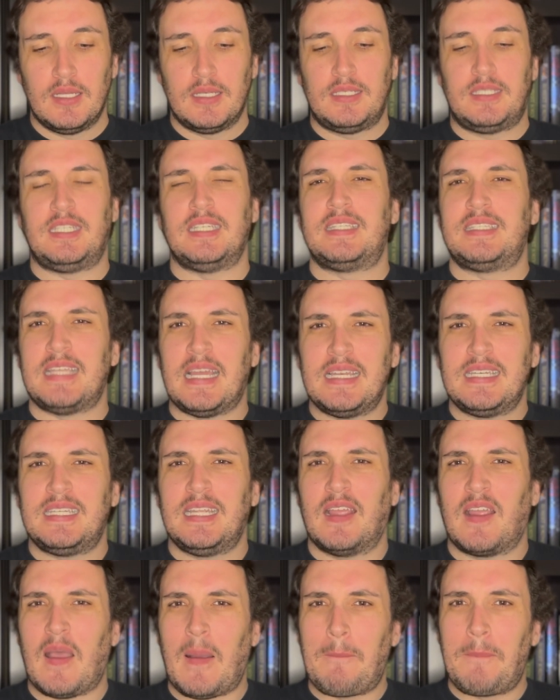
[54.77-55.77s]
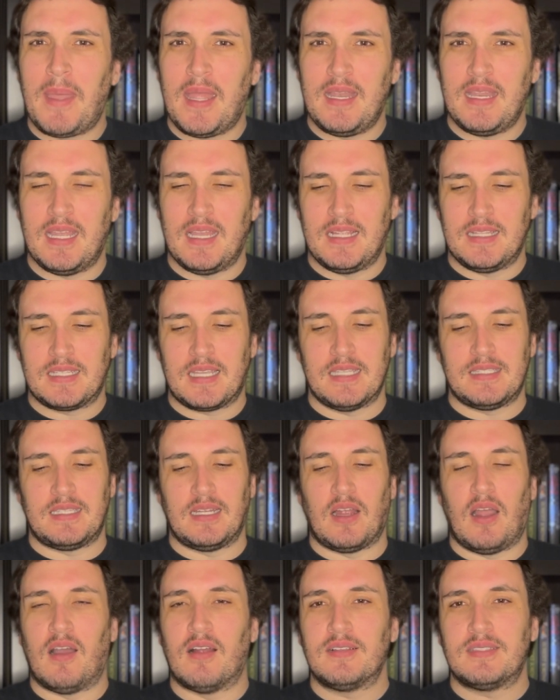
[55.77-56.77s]
dissenting opinions, because
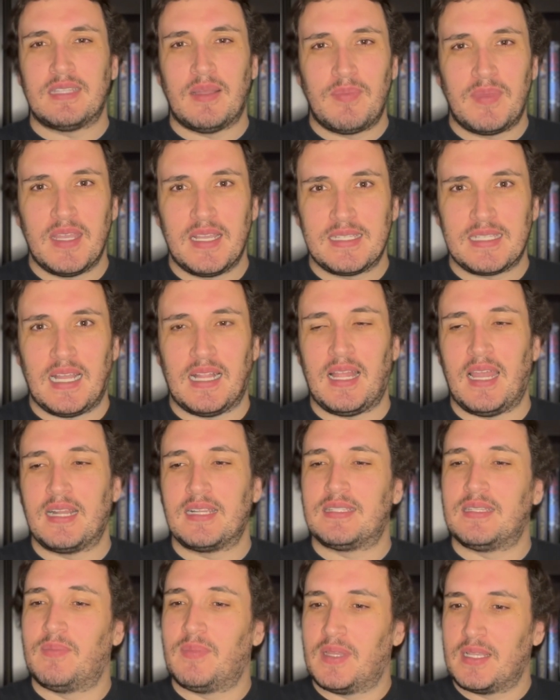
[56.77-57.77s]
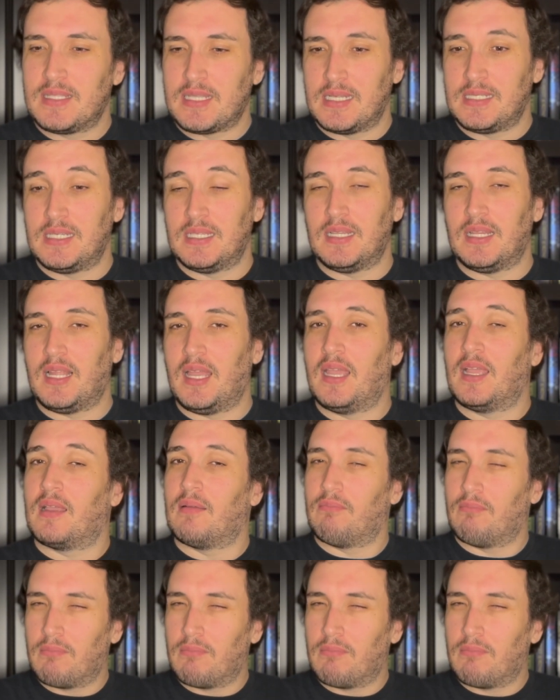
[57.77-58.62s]
there are some things I liked, some things I didn't like,